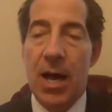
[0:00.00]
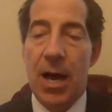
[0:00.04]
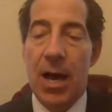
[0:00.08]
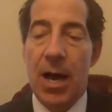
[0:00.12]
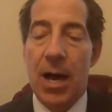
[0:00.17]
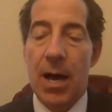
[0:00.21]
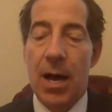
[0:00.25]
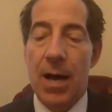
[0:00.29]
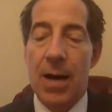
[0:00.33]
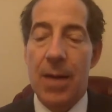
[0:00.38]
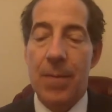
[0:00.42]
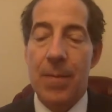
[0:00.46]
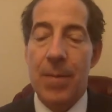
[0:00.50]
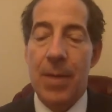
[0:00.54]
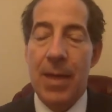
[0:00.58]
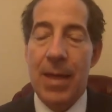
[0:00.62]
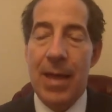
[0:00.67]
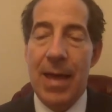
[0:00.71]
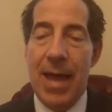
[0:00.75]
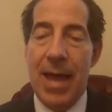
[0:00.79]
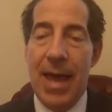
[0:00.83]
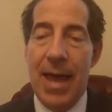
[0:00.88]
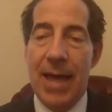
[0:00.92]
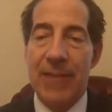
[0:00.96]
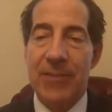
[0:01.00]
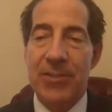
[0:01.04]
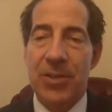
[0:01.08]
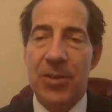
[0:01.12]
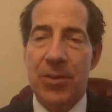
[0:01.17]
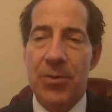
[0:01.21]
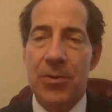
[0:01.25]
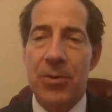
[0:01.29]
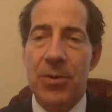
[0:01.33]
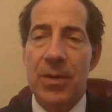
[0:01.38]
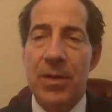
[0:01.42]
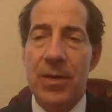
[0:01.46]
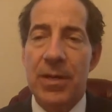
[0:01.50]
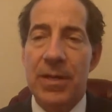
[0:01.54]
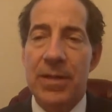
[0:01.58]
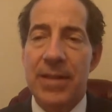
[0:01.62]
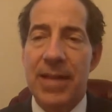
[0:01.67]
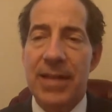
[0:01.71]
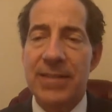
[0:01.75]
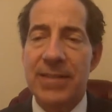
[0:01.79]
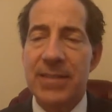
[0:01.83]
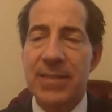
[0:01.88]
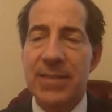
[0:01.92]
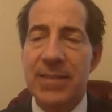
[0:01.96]
And so
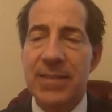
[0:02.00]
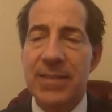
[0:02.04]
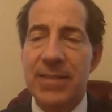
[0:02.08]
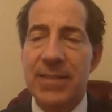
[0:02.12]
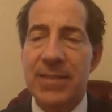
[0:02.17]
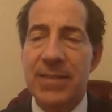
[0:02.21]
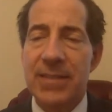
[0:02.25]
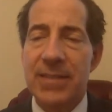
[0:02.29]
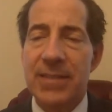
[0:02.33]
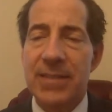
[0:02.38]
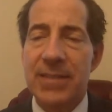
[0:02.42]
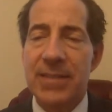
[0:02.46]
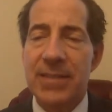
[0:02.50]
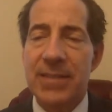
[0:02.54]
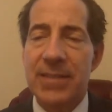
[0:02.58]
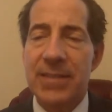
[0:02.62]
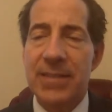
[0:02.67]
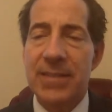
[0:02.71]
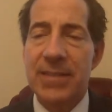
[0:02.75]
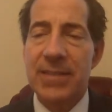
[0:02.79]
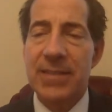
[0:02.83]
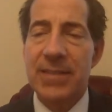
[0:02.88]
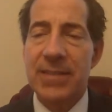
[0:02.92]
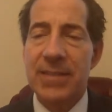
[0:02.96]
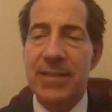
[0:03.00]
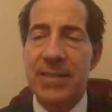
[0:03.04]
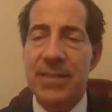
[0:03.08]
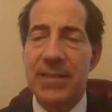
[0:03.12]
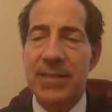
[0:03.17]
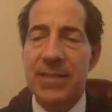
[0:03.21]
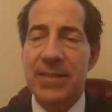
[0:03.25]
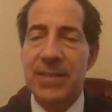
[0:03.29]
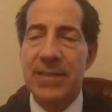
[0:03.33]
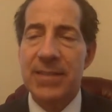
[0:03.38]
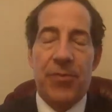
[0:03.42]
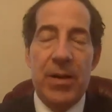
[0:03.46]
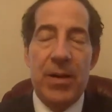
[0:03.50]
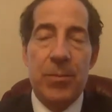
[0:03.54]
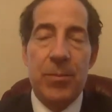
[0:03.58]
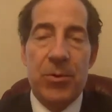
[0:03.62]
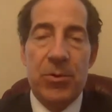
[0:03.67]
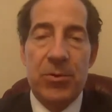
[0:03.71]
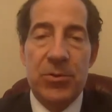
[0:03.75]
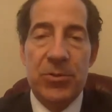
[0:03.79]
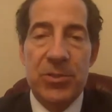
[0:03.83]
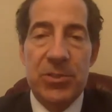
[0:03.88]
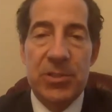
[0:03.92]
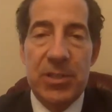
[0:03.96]
that's something I'm not sure the
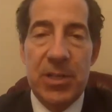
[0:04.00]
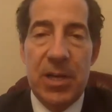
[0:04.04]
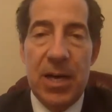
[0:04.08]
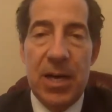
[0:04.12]
framers